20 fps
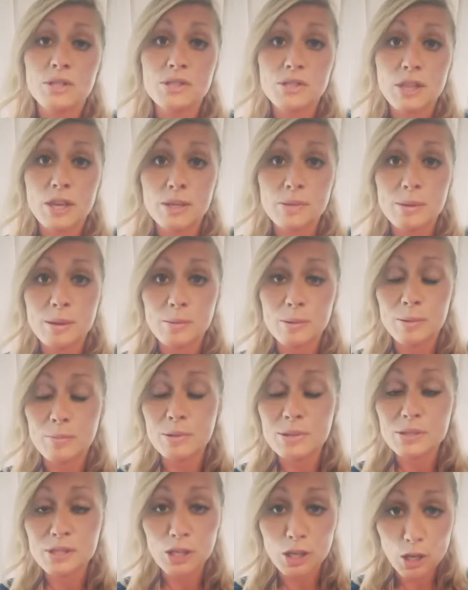to those people in
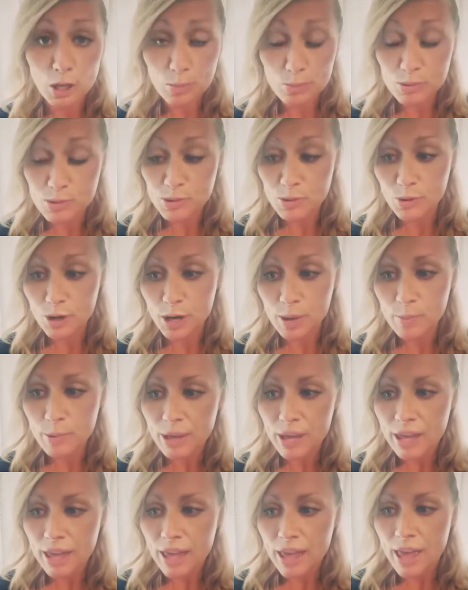Mr. Cooper's group.
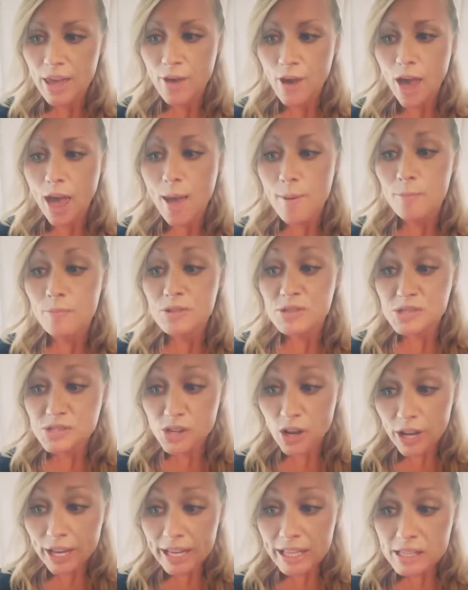For
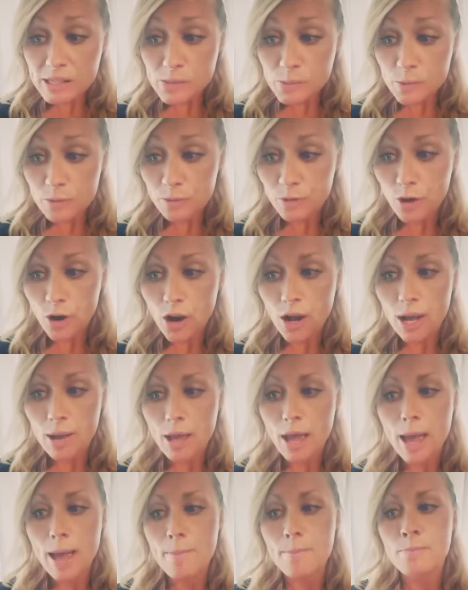science, we've got
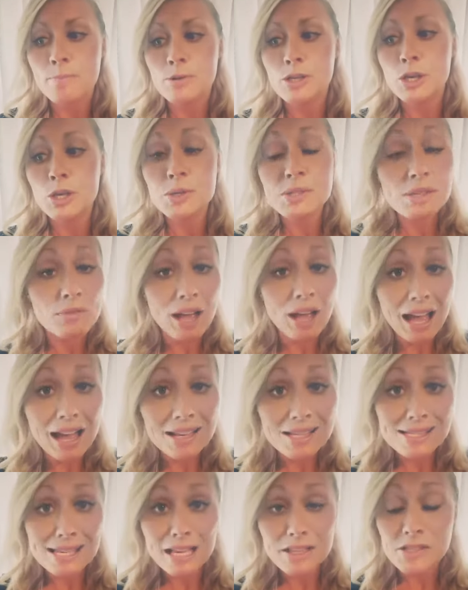Yusuf
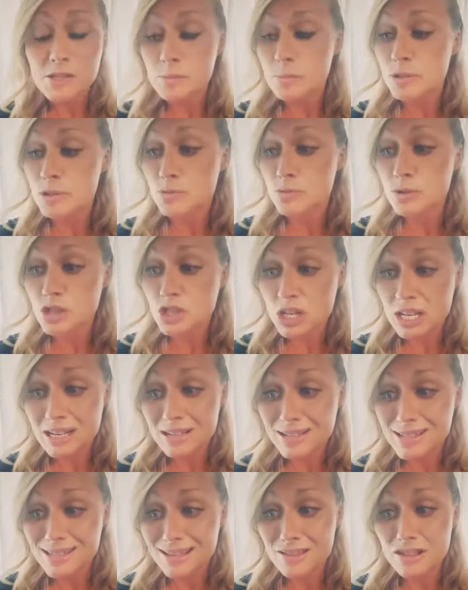Hassan. So Miss Rashid
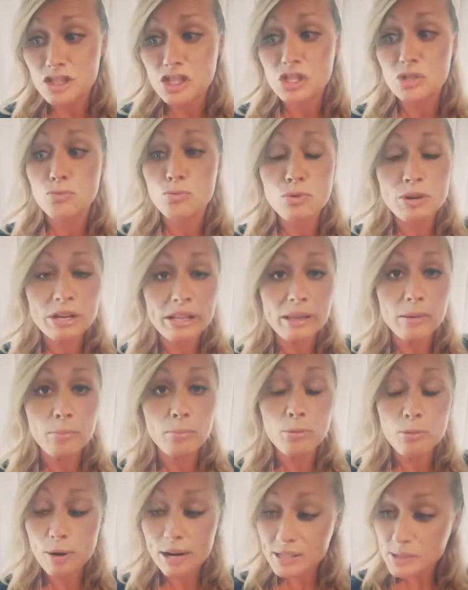has said that she's really
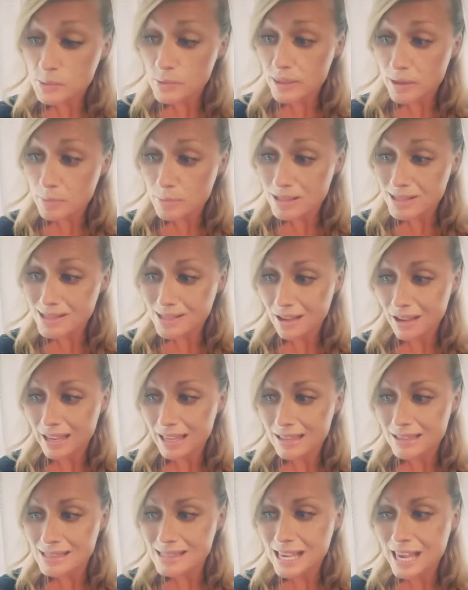impressed with him in
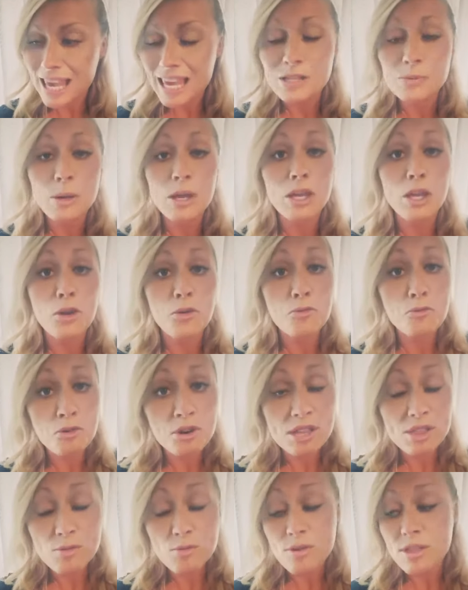science. He's working
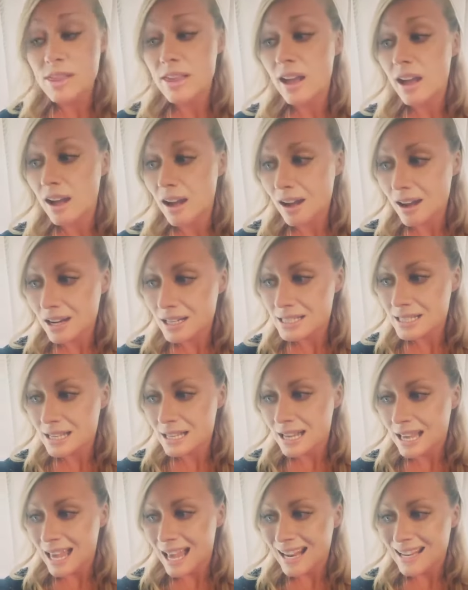really, really hard
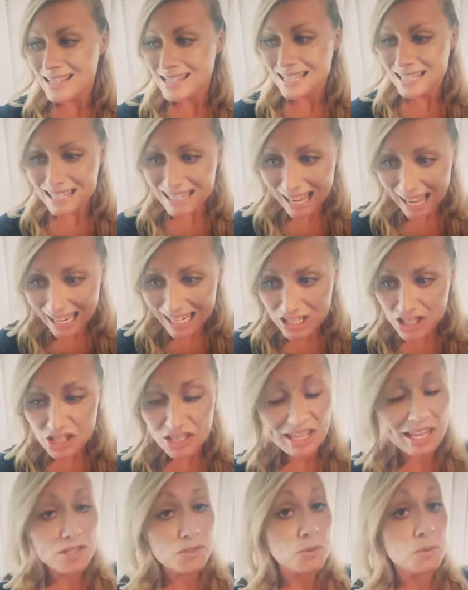and is engaged and
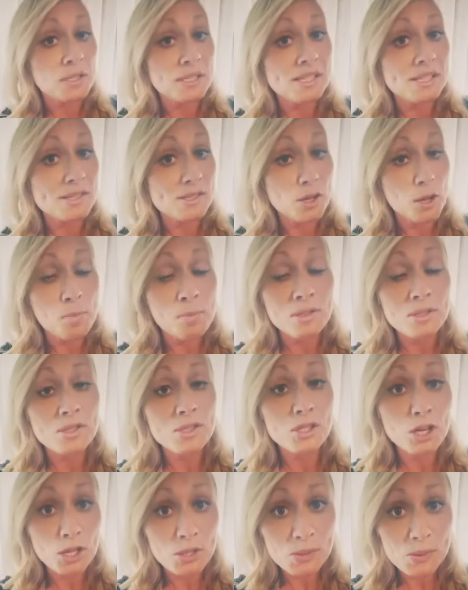gets all his assignments
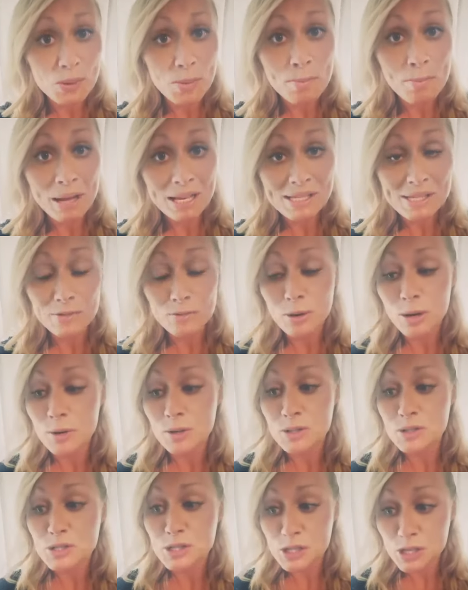done. So a massive well
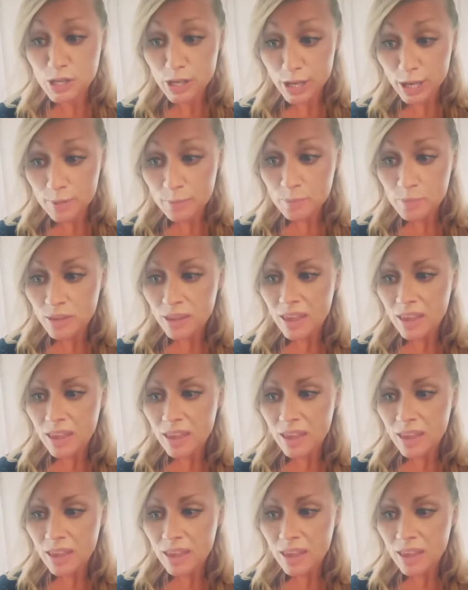done to you.